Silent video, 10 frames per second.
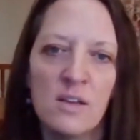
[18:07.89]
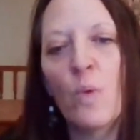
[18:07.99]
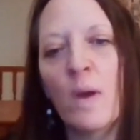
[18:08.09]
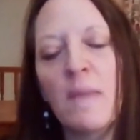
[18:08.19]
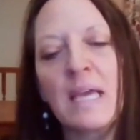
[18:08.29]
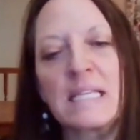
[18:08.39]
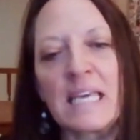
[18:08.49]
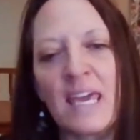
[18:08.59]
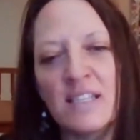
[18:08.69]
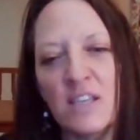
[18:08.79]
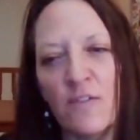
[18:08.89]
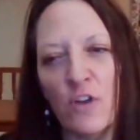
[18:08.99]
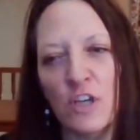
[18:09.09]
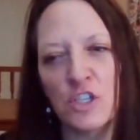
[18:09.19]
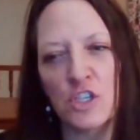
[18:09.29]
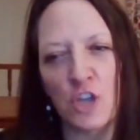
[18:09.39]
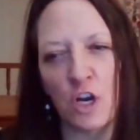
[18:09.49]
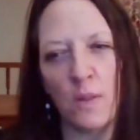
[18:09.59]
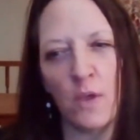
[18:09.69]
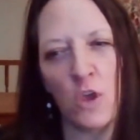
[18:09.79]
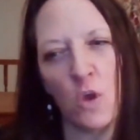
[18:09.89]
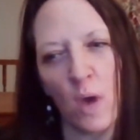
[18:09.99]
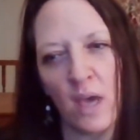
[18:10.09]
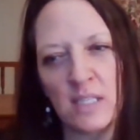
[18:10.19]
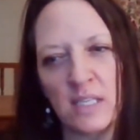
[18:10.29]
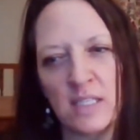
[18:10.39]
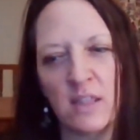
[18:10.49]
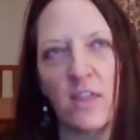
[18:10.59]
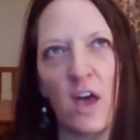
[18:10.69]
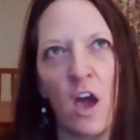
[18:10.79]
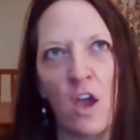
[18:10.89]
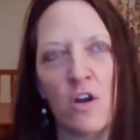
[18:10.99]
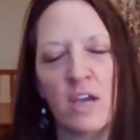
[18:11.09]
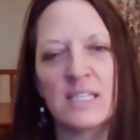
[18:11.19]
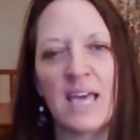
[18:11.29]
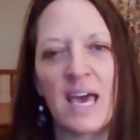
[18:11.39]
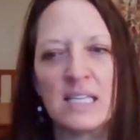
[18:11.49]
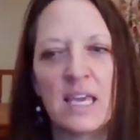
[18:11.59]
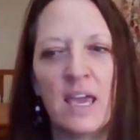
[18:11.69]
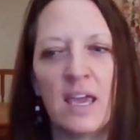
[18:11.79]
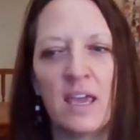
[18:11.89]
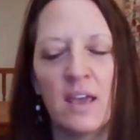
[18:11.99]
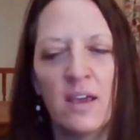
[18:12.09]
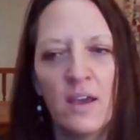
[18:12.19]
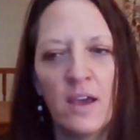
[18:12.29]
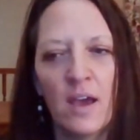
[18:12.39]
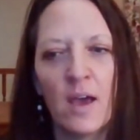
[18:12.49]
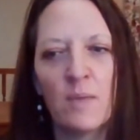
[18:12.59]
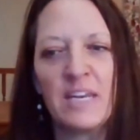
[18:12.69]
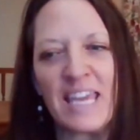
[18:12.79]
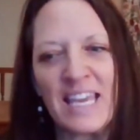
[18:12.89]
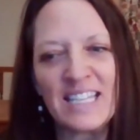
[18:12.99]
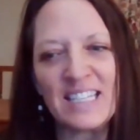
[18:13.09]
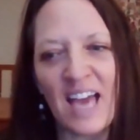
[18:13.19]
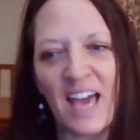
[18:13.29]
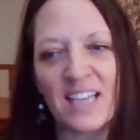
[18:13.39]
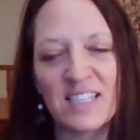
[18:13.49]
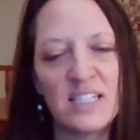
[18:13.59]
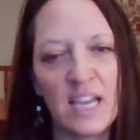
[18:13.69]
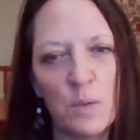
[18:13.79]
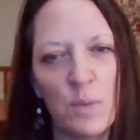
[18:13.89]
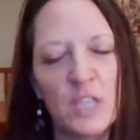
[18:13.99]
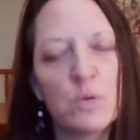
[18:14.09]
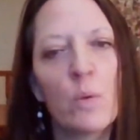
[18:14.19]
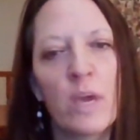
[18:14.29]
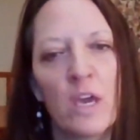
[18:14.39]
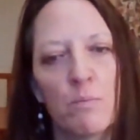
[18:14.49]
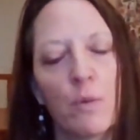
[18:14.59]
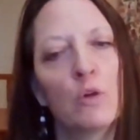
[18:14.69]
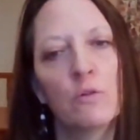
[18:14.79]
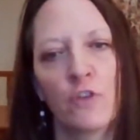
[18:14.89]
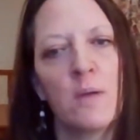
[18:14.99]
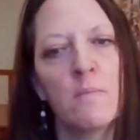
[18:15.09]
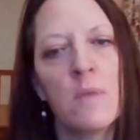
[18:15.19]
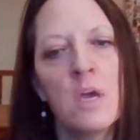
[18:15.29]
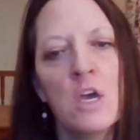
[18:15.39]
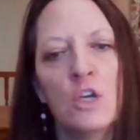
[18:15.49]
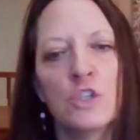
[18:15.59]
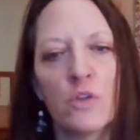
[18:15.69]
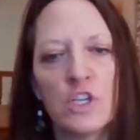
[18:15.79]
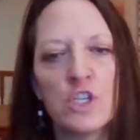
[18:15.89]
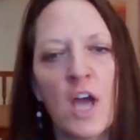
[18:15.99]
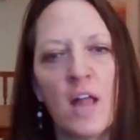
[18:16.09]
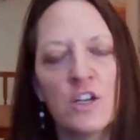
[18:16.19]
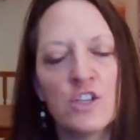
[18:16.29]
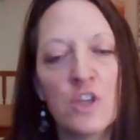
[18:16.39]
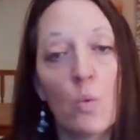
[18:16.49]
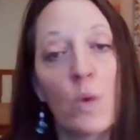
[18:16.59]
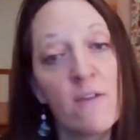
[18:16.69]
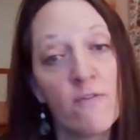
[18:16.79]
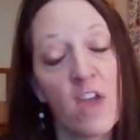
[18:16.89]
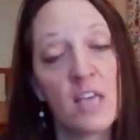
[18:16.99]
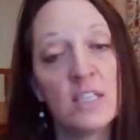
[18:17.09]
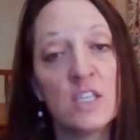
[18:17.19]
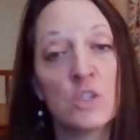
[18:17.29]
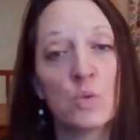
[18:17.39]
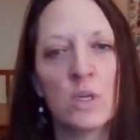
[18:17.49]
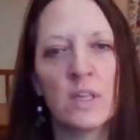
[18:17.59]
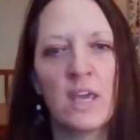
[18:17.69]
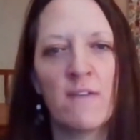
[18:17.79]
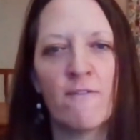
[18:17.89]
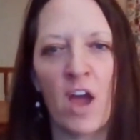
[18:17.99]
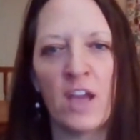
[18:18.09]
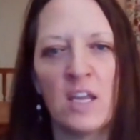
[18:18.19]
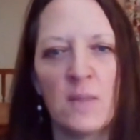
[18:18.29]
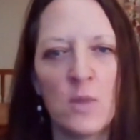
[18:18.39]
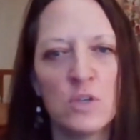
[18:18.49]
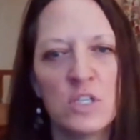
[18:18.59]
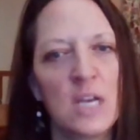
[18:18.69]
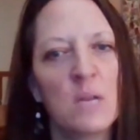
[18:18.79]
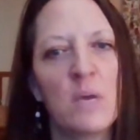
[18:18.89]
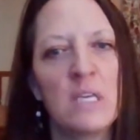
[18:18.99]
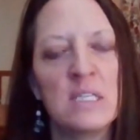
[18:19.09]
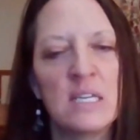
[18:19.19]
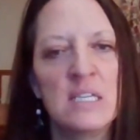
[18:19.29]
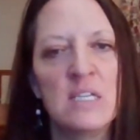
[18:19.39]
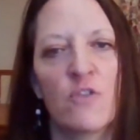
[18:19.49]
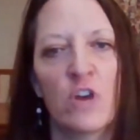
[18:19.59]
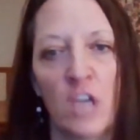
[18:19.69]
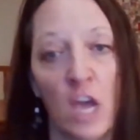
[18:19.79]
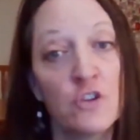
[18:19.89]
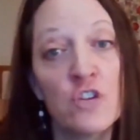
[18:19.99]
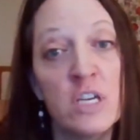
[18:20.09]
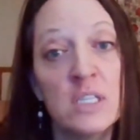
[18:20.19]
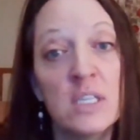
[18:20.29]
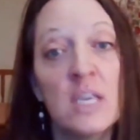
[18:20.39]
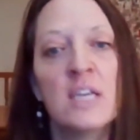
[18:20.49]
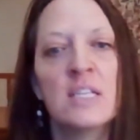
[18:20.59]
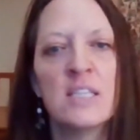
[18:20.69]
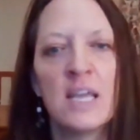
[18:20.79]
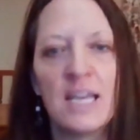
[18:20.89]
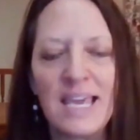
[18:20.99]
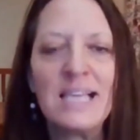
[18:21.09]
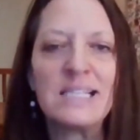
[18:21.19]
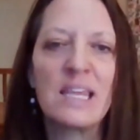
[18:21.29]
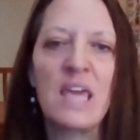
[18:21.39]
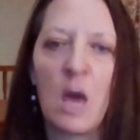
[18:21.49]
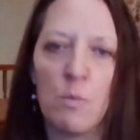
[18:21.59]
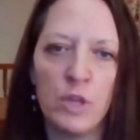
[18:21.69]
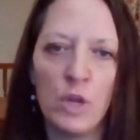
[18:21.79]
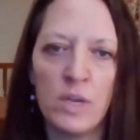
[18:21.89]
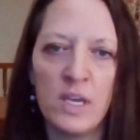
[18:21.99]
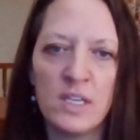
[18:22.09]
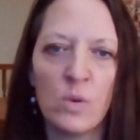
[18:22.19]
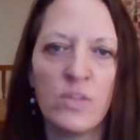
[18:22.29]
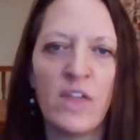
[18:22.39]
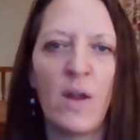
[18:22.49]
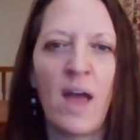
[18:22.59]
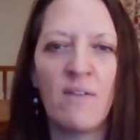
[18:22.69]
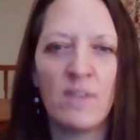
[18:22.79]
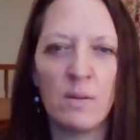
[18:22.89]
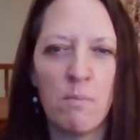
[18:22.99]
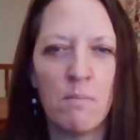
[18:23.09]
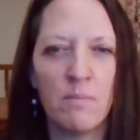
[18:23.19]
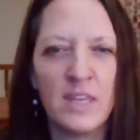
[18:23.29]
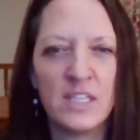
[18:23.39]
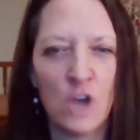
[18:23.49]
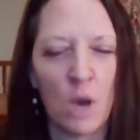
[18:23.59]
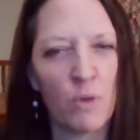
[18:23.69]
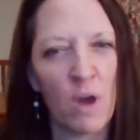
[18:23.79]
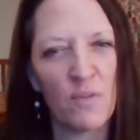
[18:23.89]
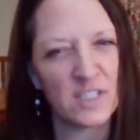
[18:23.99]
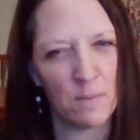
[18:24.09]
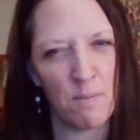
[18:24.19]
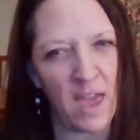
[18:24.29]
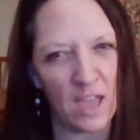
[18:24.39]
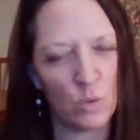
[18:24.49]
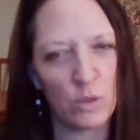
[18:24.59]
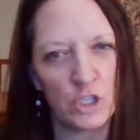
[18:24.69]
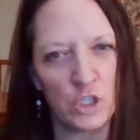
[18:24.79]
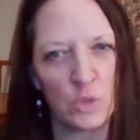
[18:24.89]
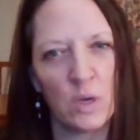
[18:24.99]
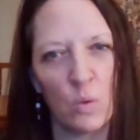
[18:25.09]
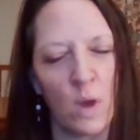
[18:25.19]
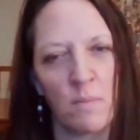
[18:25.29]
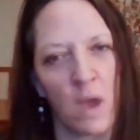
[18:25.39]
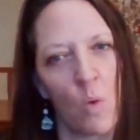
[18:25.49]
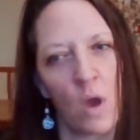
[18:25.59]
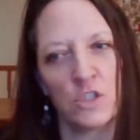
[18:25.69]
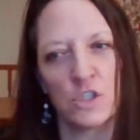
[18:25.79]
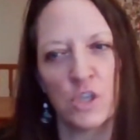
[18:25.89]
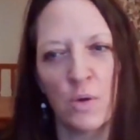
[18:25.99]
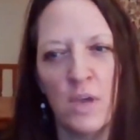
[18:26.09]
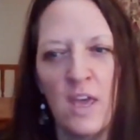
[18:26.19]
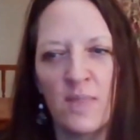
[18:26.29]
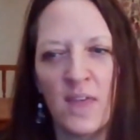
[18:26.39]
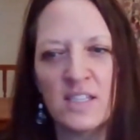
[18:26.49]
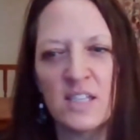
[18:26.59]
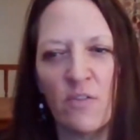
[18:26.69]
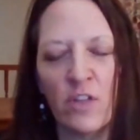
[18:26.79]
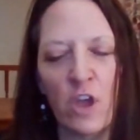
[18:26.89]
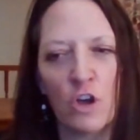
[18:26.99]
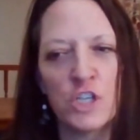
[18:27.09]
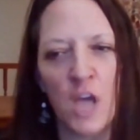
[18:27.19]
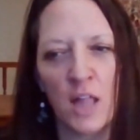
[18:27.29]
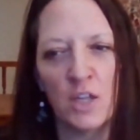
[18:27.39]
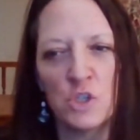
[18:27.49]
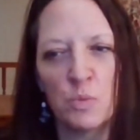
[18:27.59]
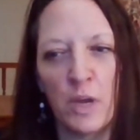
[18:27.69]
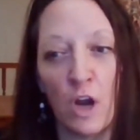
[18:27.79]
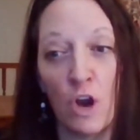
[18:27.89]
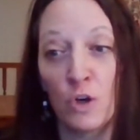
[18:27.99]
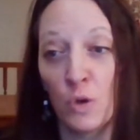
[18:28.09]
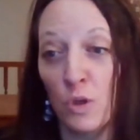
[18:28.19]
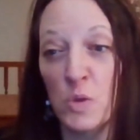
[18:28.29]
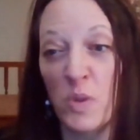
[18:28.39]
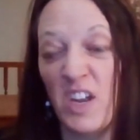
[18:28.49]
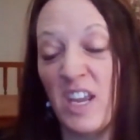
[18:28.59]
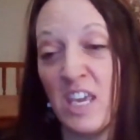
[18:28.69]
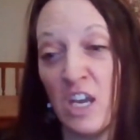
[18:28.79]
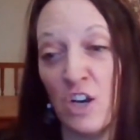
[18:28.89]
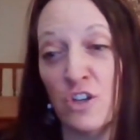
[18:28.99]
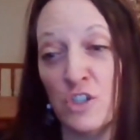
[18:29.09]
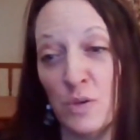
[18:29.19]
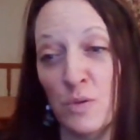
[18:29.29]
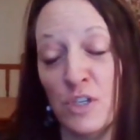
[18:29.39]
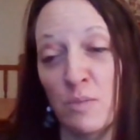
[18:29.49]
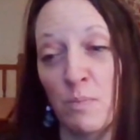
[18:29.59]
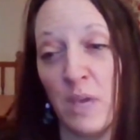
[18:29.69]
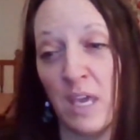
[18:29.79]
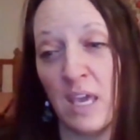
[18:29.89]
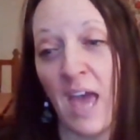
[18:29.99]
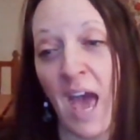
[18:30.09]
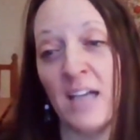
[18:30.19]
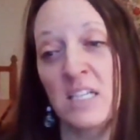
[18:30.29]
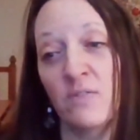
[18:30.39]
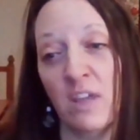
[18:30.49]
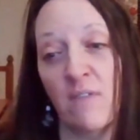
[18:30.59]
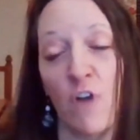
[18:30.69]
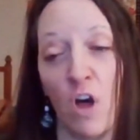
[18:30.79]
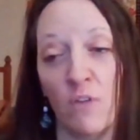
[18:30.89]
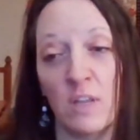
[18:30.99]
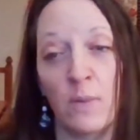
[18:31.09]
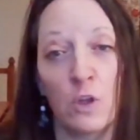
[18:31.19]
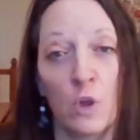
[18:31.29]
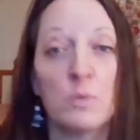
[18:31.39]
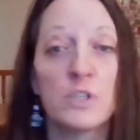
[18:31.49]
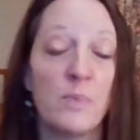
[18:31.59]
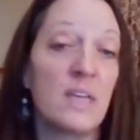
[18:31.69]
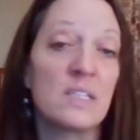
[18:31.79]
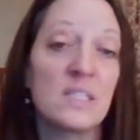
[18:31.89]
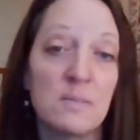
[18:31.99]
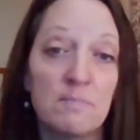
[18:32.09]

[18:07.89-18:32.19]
What makes it easy for us to start in the US is the IRS has an easy to access database where we can pull from. So the challenge that we face is really finding those databases in different countries to then easily upload it without having these nonprofits to manually do it one by one. So that's definitely our challenge, but our goal is within a year or two to be actively involved in the global space.